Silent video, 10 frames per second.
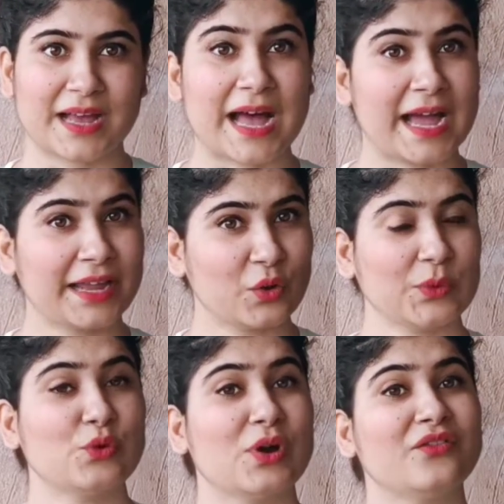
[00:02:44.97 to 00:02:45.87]
I hope
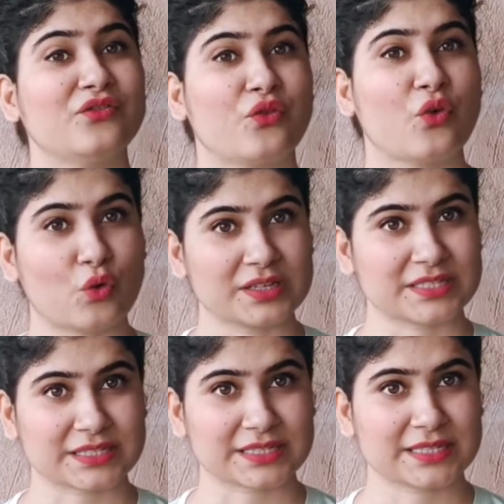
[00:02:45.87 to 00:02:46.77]
you have
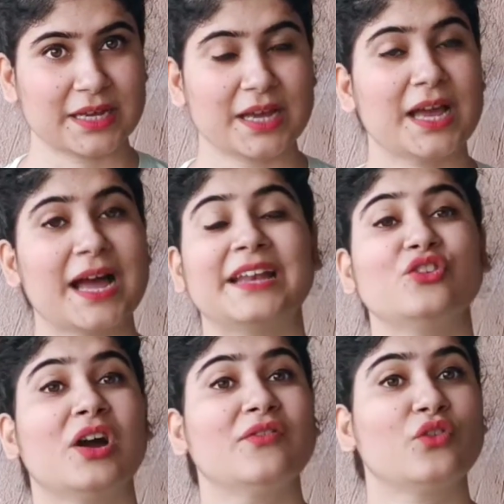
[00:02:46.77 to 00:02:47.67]
focused and
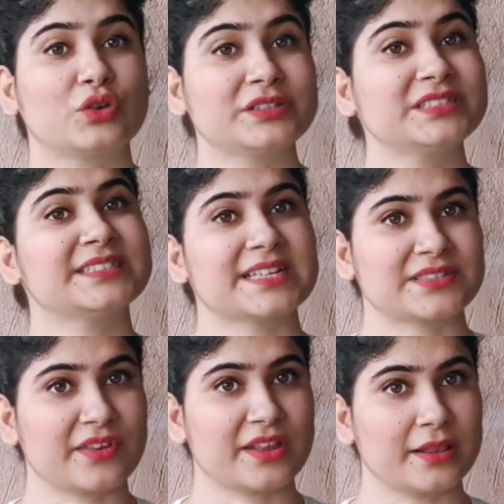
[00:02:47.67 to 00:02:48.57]
you have noticed
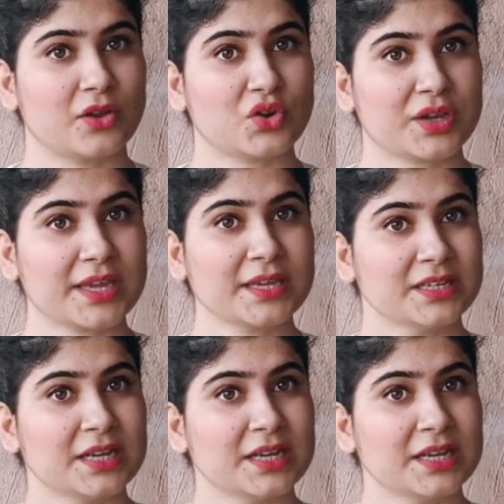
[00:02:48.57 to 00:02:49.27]
as well, okay?